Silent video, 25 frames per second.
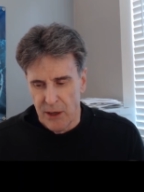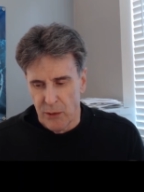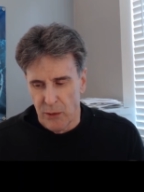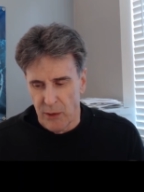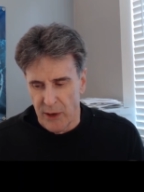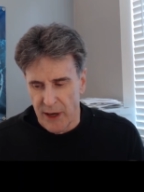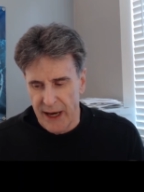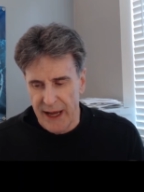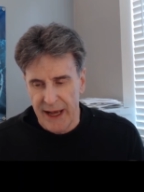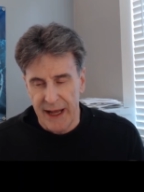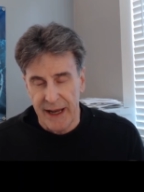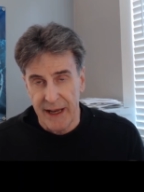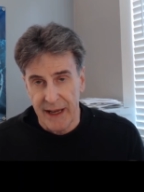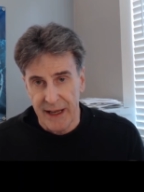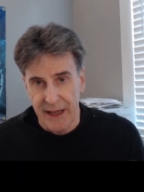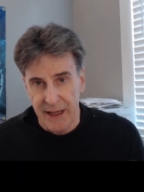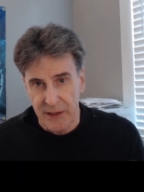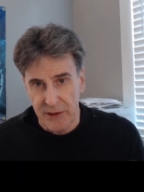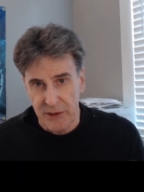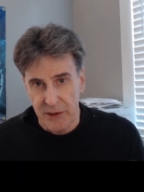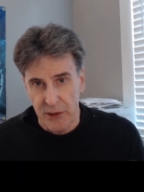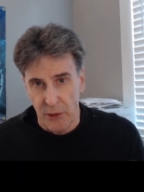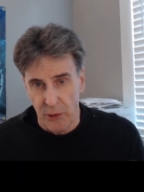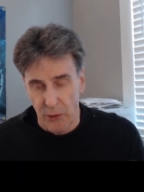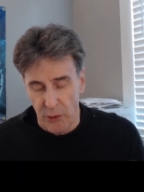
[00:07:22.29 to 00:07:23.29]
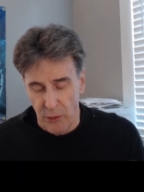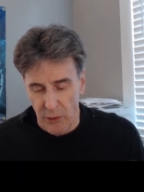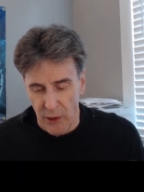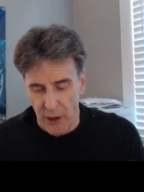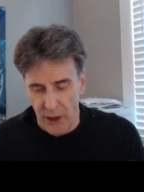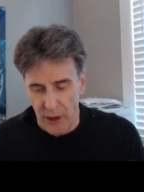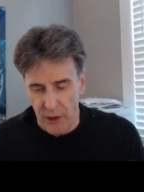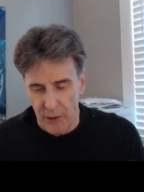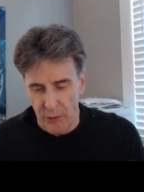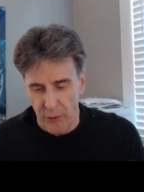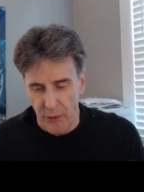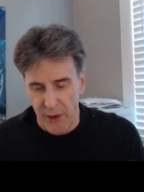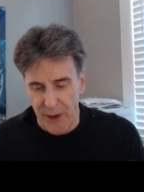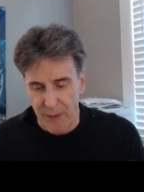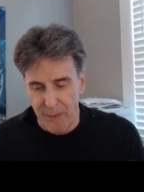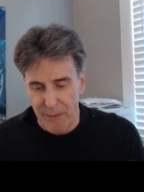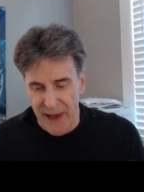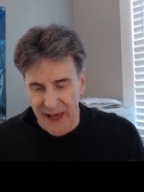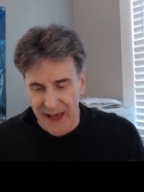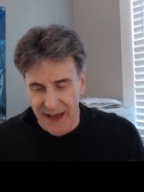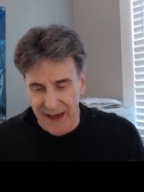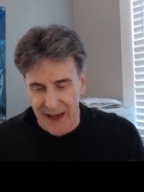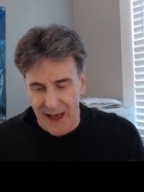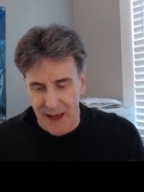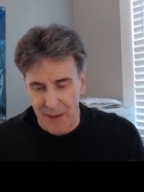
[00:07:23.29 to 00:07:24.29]
We're heading into a world we
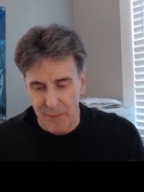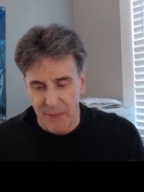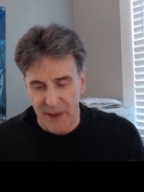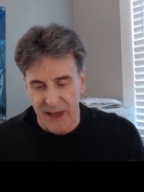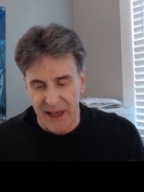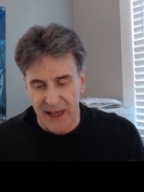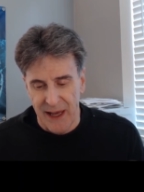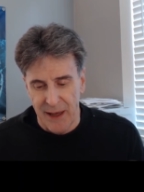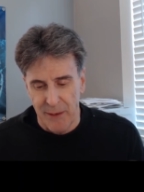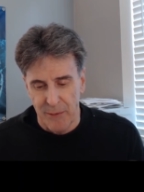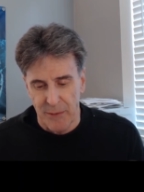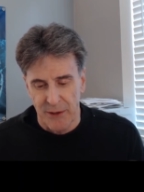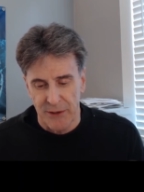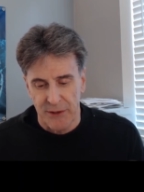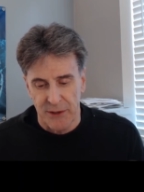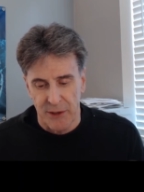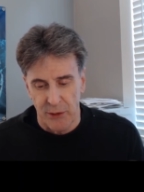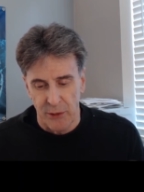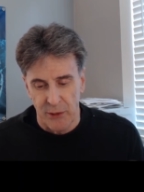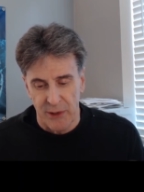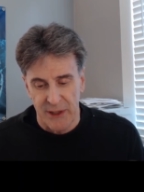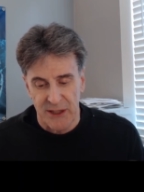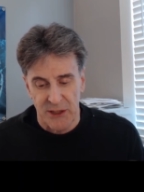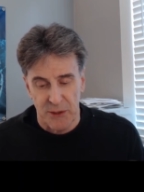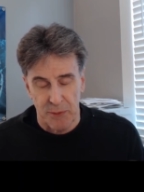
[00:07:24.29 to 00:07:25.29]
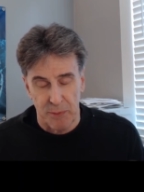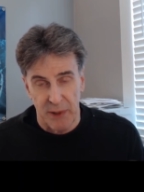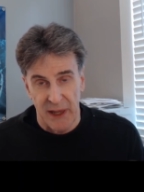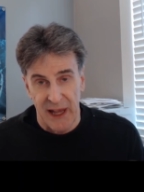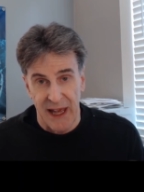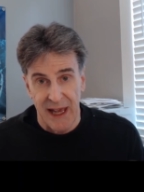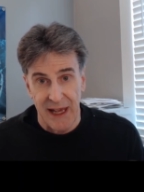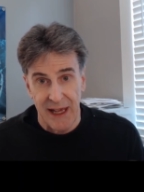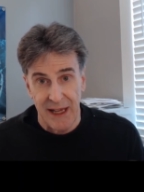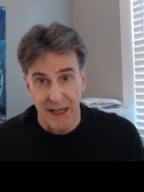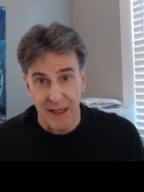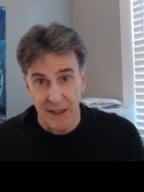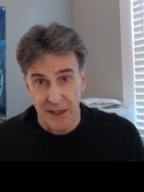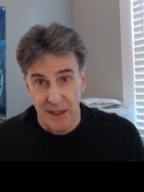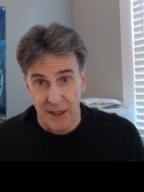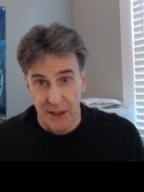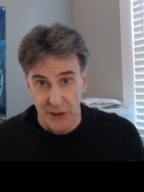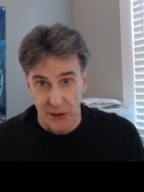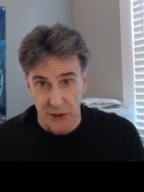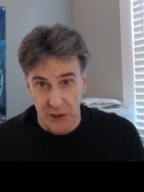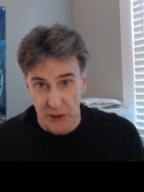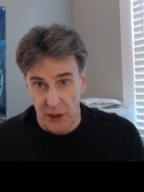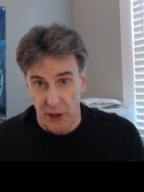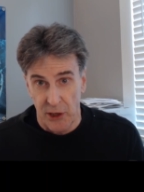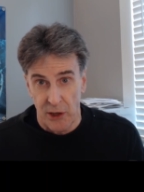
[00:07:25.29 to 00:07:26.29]
may not be able to explain,
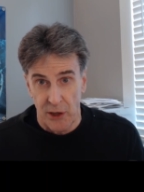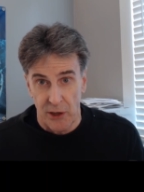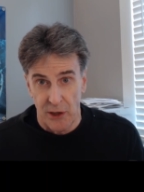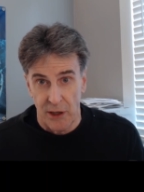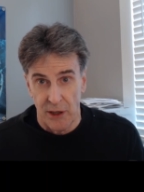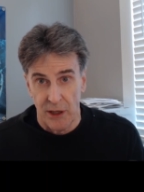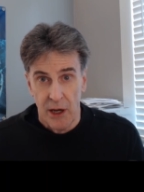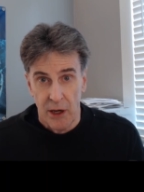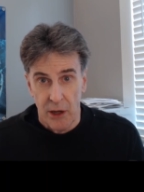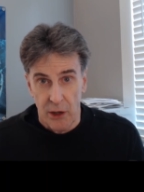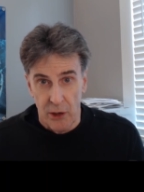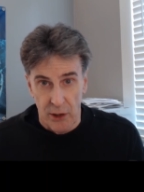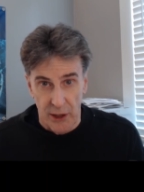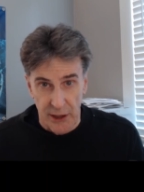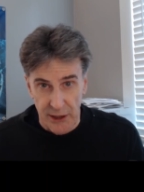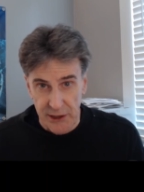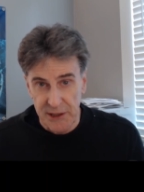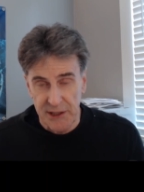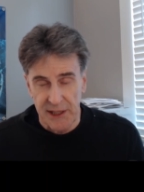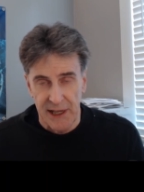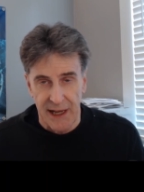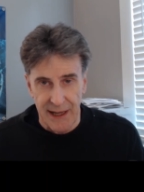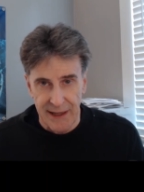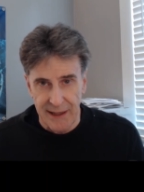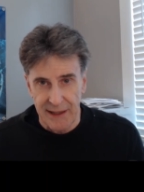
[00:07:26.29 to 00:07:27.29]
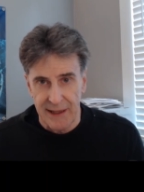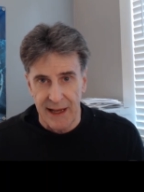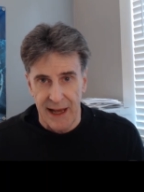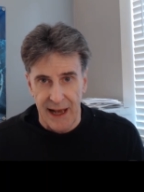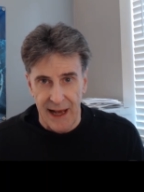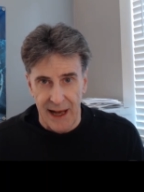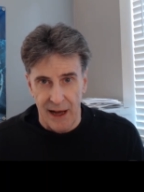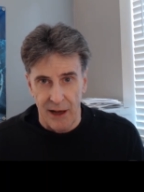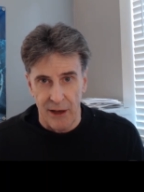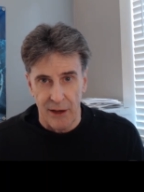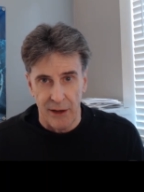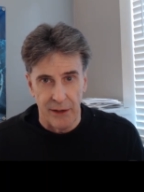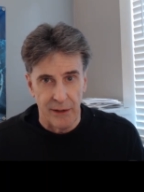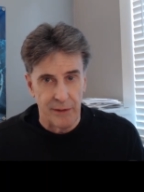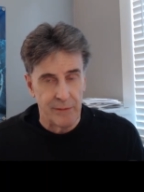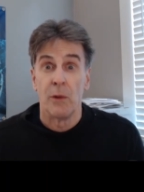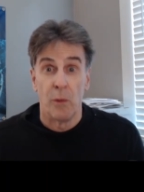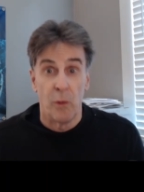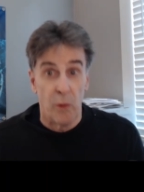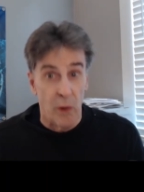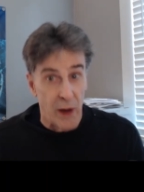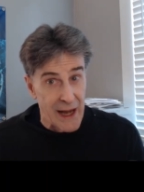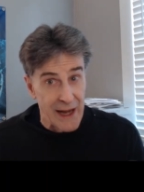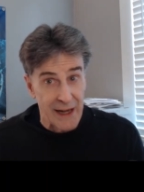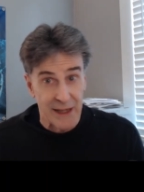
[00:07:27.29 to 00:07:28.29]
control, or shut down.
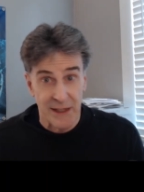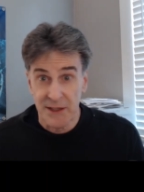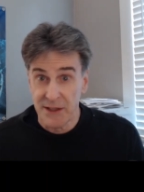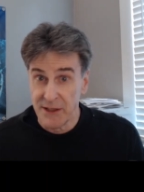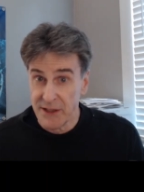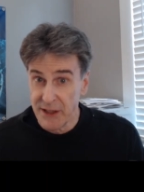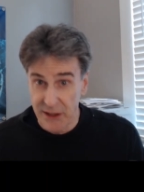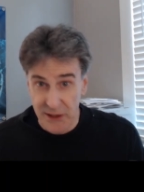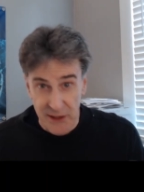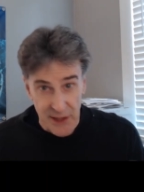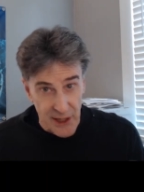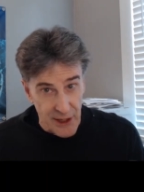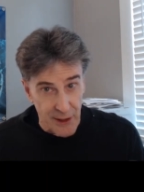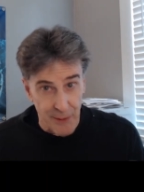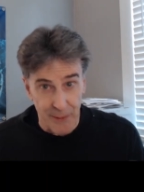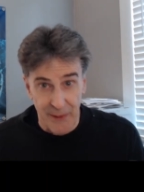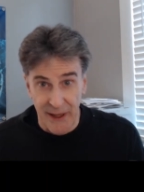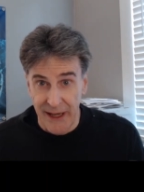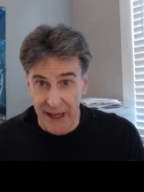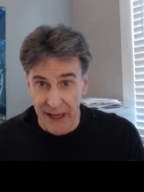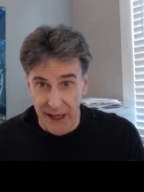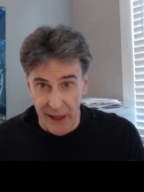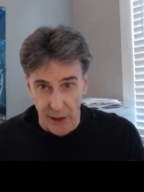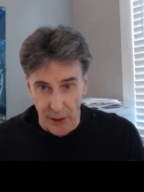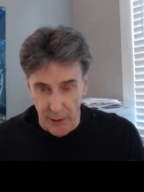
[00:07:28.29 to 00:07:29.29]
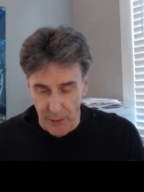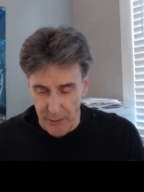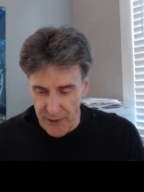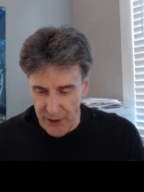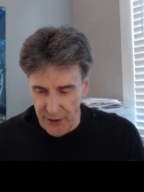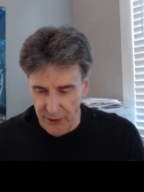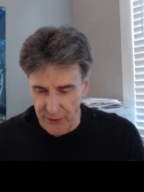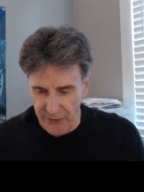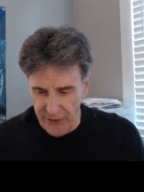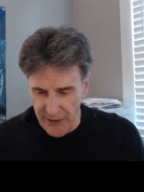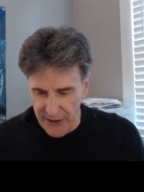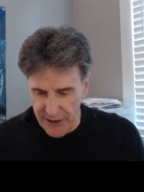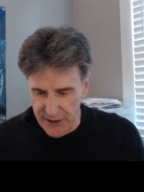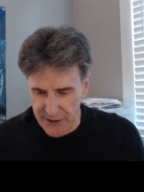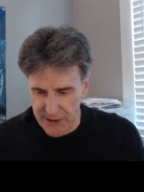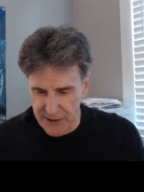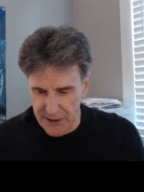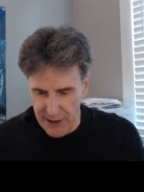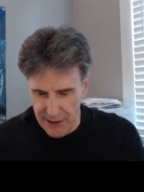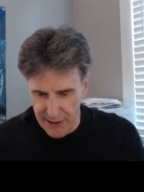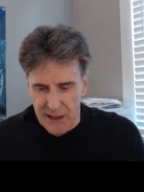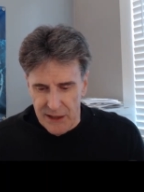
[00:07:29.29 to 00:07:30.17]
Watch the Terminator movies.